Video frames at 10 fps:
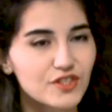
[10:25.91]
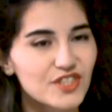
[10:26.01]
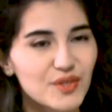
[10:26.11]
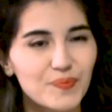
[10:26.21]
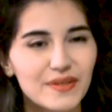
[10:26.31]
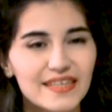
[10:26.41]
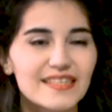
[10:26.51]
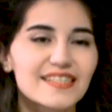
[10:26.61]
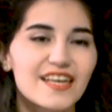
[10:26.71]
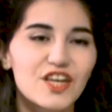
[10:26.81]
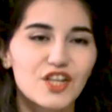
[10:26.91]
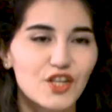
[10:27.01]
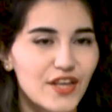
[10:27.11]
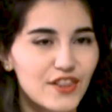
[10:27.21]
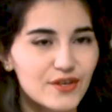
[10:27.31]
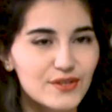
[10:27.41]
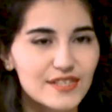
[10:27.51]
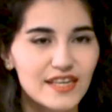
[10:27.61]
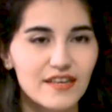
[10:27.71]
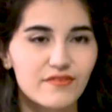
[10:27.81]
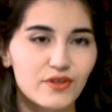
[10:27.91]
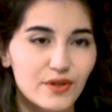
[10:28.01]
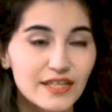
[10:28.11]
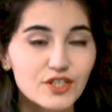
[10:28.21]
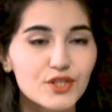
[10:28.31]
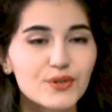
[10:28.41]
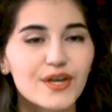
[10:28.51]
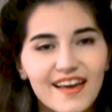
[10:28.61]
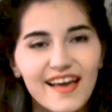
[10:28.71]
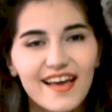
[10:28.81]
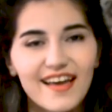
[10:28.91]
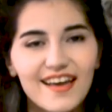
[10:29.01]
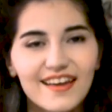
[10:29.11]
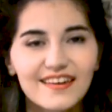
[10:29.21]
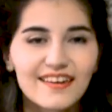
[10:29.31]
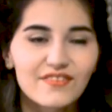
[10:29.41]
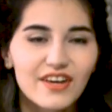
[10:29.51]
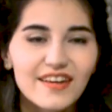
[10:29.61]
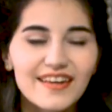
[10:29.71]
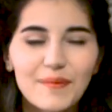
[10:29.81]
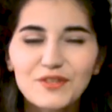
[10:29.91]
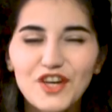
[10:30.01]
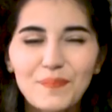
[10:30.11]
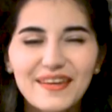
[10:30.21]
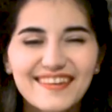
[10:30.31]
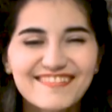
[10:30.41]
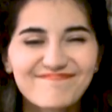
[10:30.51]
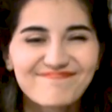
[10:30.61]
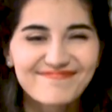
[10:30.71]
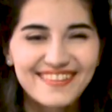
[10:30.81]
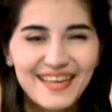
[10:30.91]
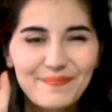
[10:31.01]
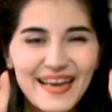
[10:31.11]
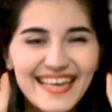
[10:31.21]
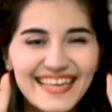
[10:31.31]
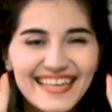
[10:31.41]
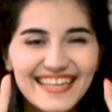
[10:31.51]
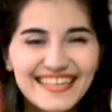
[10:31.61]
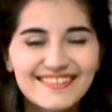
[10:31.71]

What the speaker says: So please look at those if you need to. And if not, happy shopping. Bye.